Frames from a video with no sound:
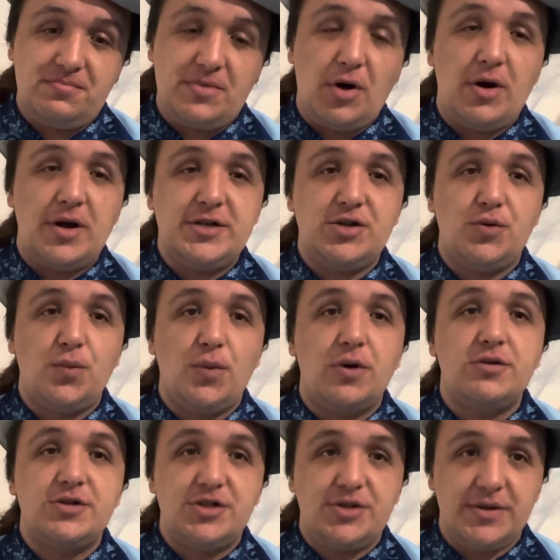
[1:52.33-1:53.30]
I don't
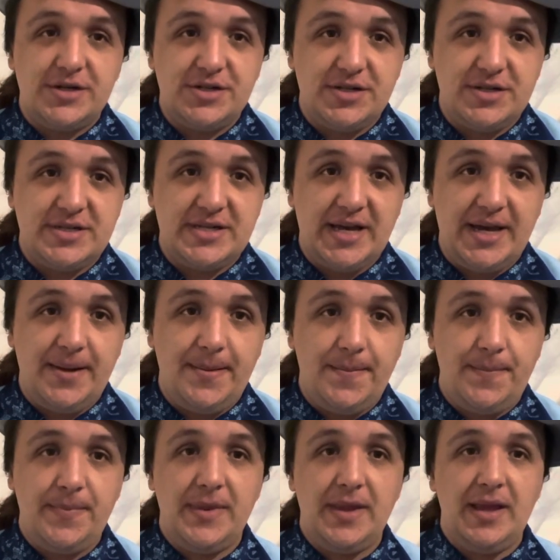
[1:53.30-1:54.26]
want to, I should say,
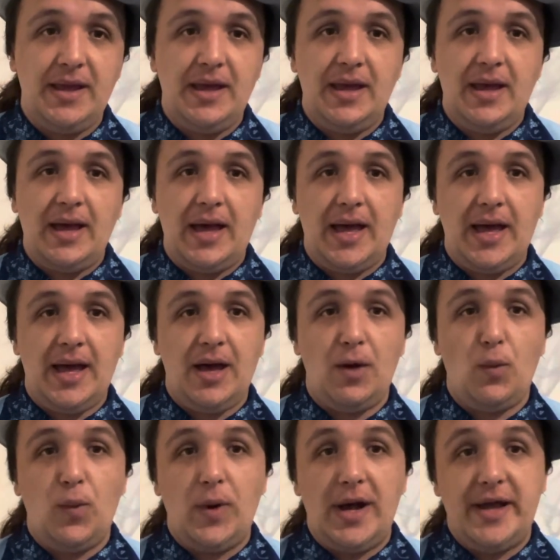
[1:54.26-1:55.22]
uh,
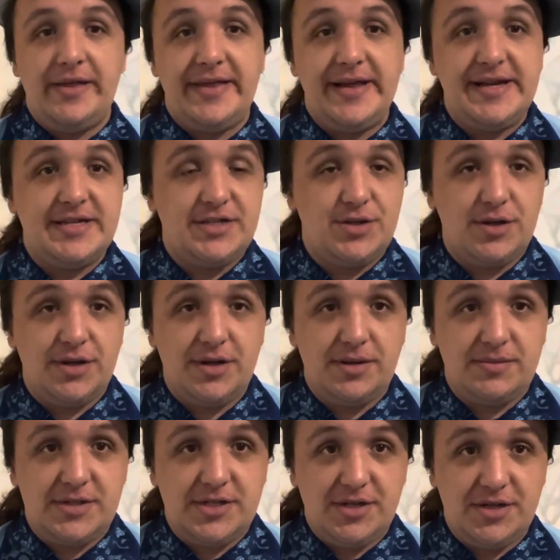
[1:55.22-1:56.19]
wear this to,
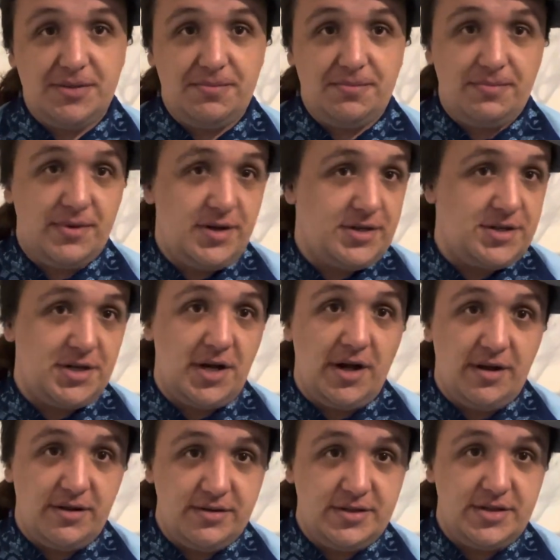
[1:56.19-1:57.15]
to, to
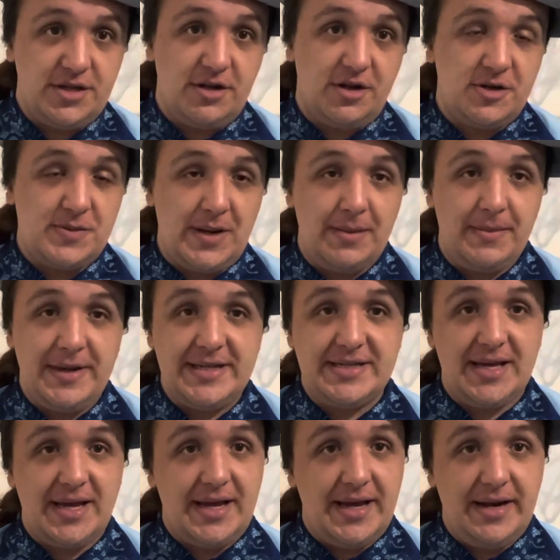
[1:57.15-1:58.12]
cons, to cosplay meets,
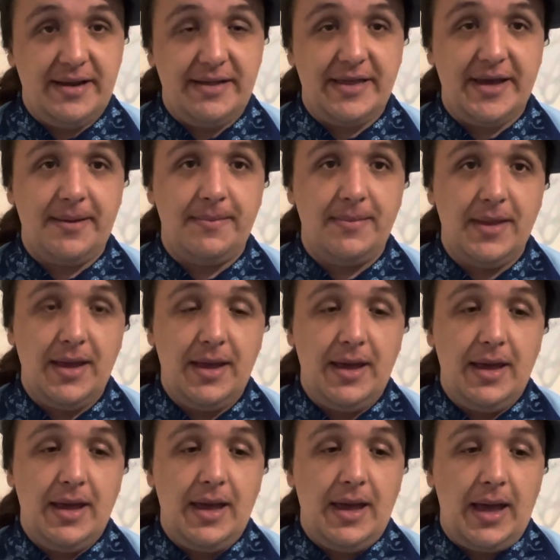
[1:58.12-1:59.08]
that kind of thing.
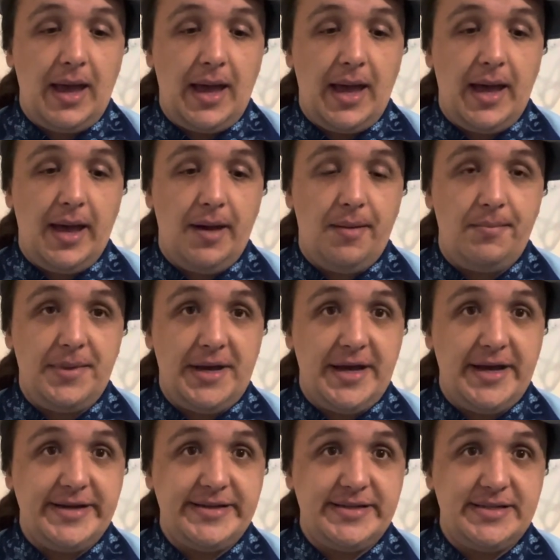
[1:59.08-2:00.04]
Um,
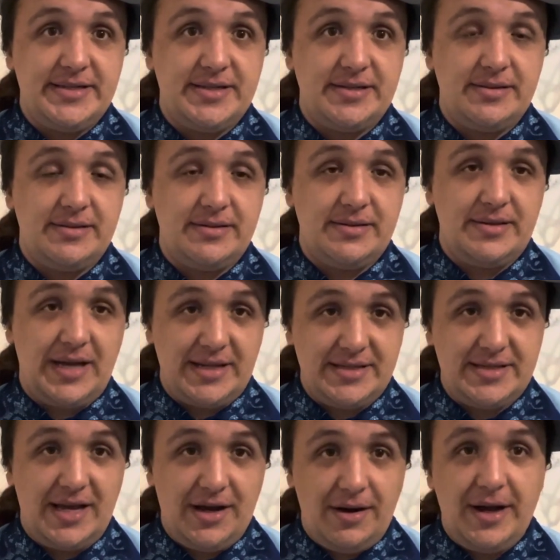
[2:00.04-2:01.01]
because
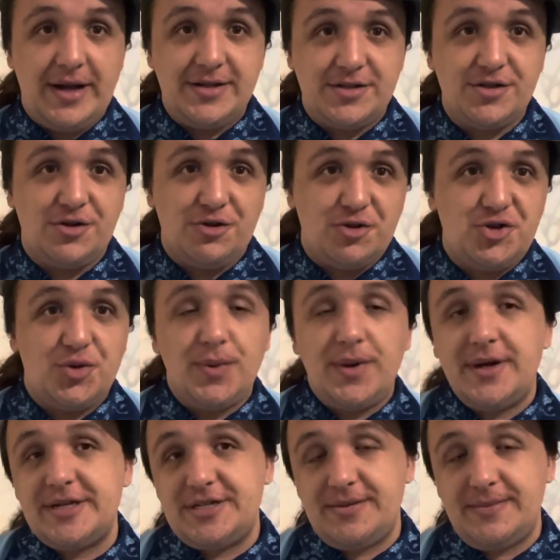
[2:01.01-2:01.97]
that's how cancel culture
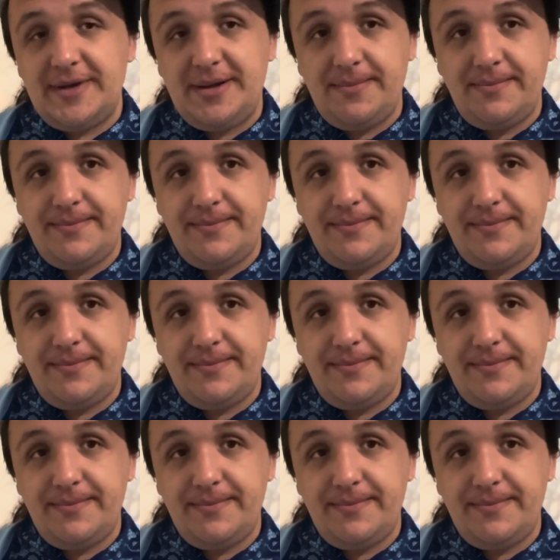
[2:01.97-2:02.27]
works to me.